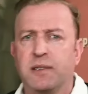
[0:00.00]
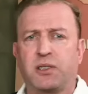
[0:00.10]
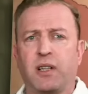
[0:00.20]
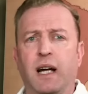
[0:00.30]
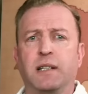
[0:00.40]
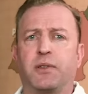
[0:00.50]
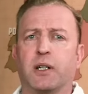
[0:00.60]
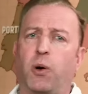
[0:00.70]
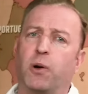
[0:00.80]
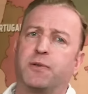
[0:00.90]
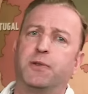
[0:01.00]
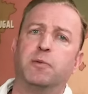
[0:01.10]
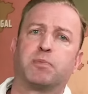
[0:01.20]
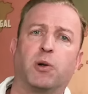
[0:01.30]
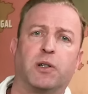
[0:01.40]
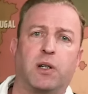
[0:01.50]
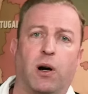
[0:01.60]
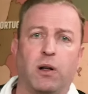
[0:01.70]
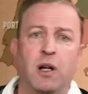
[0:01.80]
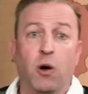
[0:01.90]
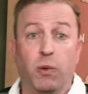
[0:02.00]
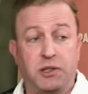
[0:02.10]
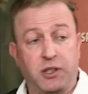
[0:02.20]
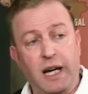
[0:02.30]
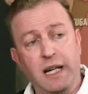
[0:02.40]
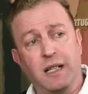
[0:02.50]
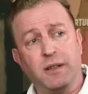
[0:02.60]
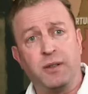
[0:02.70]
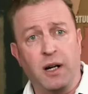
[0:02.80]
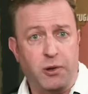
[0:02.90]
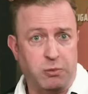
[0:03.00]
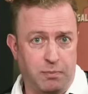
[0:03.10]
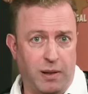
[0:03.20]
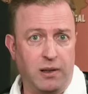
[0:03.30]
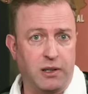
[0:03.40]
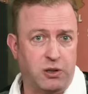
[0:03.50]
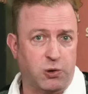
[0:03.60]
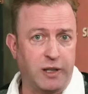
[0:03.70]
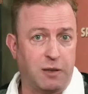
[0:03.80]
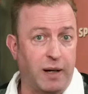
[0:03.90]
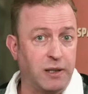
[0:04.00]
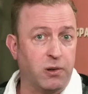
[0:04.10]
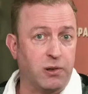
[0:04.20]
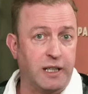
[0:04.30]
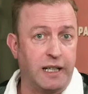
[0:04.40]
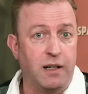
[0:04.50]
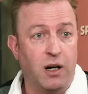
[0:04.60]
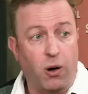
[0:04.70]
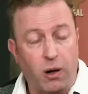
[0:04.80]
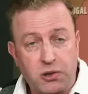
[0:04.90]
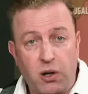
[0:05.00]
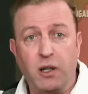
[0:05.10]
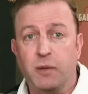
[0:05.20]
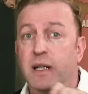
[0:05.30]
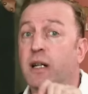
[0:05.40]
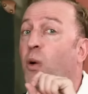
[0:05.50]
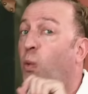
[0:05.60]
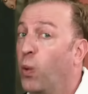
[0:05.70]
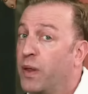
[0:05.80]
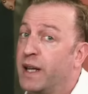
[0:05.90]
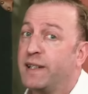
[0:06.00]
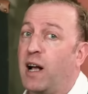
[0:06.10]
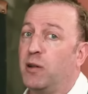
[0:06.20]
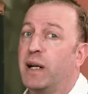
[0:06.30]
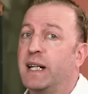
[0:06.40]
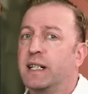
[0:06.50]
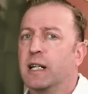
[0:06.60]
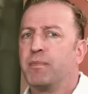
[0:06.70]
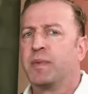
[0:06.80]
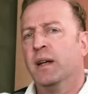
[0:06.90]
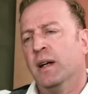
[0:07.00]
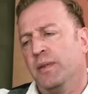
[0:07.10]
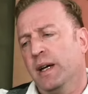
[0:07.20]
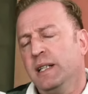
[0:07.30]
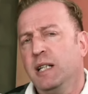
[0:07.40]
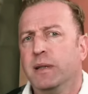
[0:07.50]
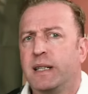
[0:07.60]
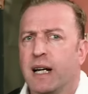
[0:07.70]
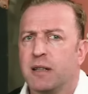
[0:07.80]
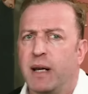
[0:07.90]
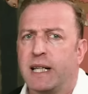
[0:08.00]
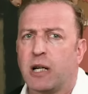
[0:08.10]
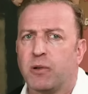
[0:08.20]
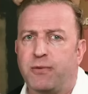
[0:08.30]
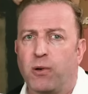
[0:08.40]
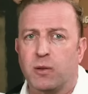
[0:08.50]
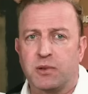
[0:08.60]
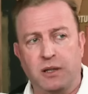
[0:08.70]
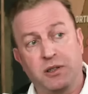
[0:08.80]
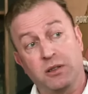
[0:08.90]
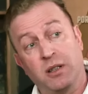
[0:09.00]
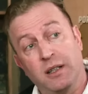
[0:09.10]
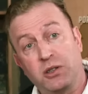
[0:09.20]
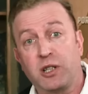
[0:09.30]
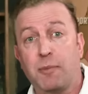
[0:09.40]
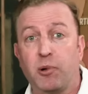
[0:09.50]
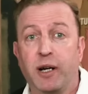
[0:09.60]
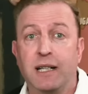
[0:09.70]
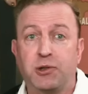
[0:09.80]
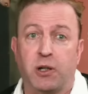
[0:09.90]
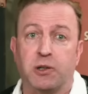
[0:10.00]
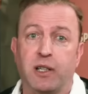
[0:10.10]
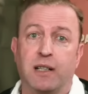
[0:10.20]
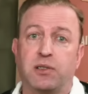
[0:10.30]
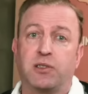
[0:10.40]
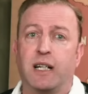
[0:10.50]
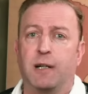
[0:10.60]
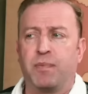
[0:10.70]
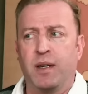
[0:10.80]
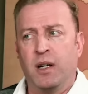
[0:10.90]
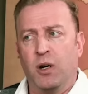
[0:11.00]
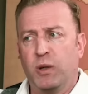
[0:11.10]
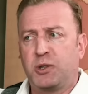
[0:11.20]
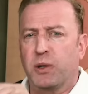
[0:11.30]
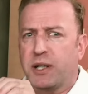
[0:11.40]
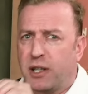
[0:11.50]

and signed the Corfu Protocol, which gave the rebellious Greek minority autonomy within Albania. Then he began making reforms, such as separating church and state, which were